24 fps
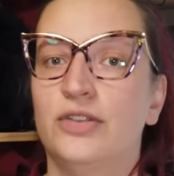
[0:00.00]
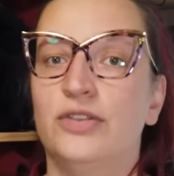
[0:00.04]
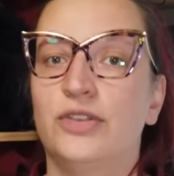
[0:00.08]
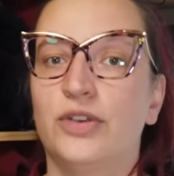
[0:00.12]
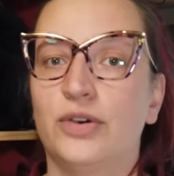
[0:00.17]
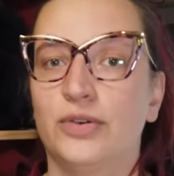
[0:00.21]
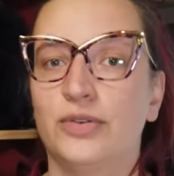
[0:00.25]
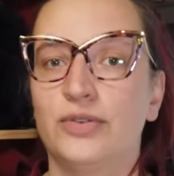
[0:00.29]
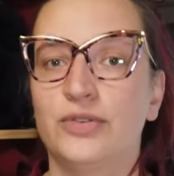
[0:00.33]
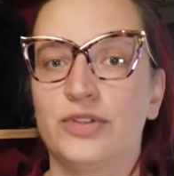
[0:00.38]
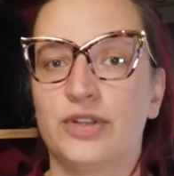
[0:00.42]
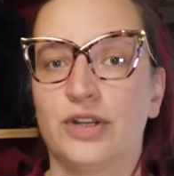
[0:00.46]

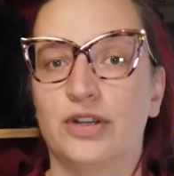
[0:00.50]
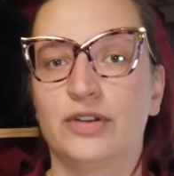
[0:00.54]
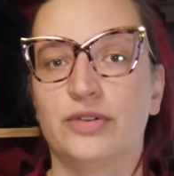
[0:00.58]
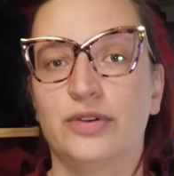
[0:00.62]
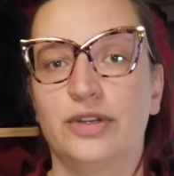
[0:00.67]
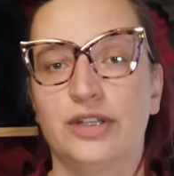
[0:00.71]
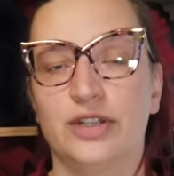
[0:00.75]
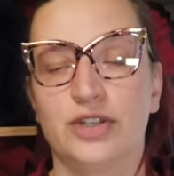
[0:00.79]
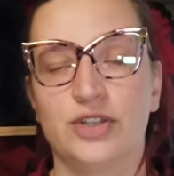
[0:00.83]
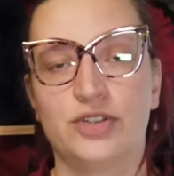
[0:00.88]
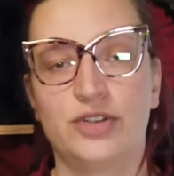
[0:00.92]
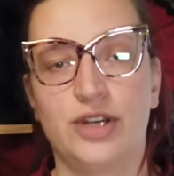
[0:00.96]
Those are
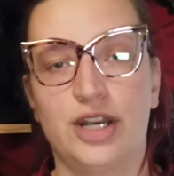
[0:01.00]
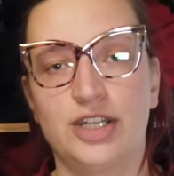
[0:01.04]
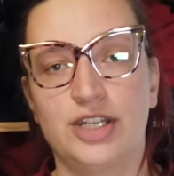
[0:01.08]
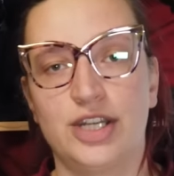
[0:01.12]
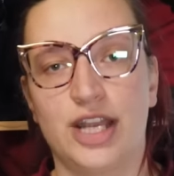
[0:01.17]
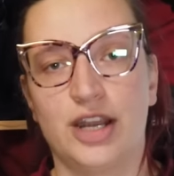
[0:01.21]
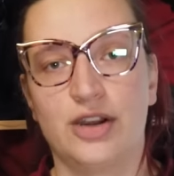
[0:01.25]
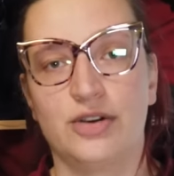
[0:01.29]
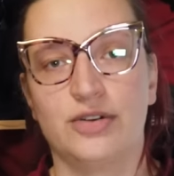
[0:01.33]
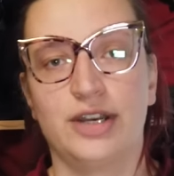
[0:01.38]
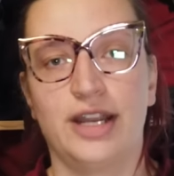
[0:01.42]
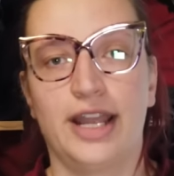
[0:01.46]
going to stretch
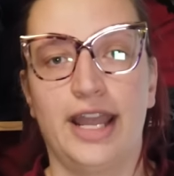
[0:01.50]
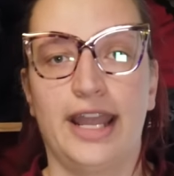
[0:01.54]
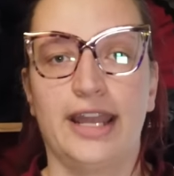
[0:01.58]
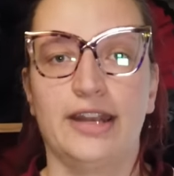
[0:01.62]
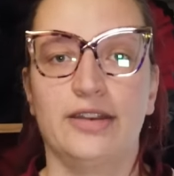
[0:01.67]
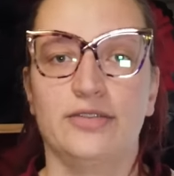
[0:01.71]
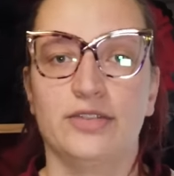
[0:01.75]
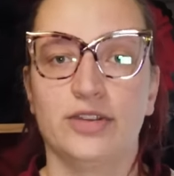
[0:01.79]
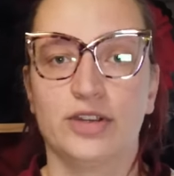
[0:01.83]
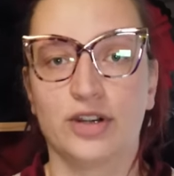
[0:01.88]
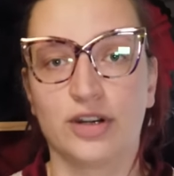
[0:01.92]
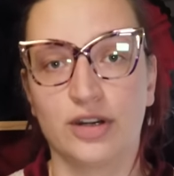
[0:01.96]
out
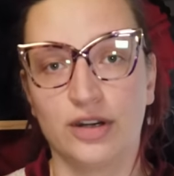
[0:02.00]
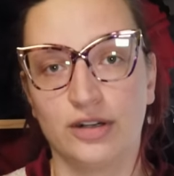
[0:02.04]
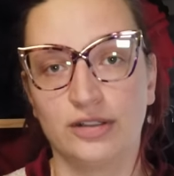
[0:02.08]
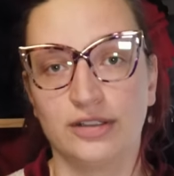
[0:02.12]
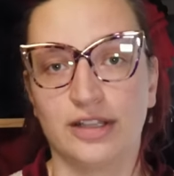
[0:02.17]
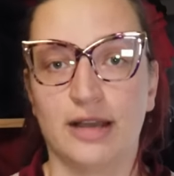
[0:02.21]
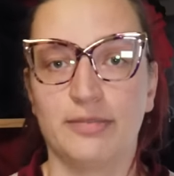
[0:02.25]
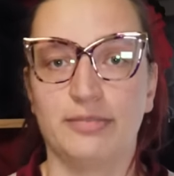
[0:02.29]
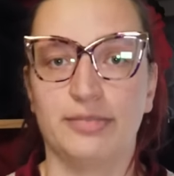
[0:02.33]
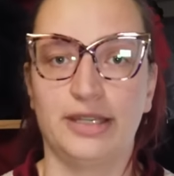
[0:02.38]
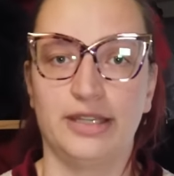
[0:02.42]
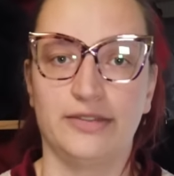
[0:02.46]
and
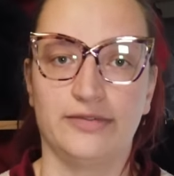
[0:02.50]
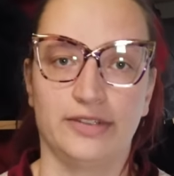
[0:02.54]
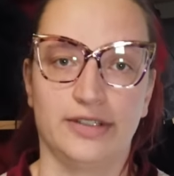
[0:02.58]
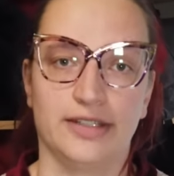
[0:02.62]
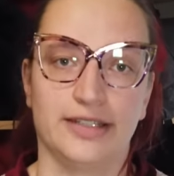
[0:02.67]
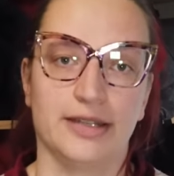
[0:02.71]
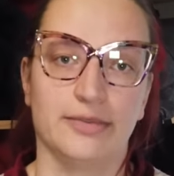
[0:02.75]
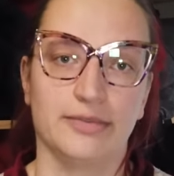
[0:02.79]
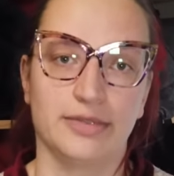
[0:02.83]
curl up even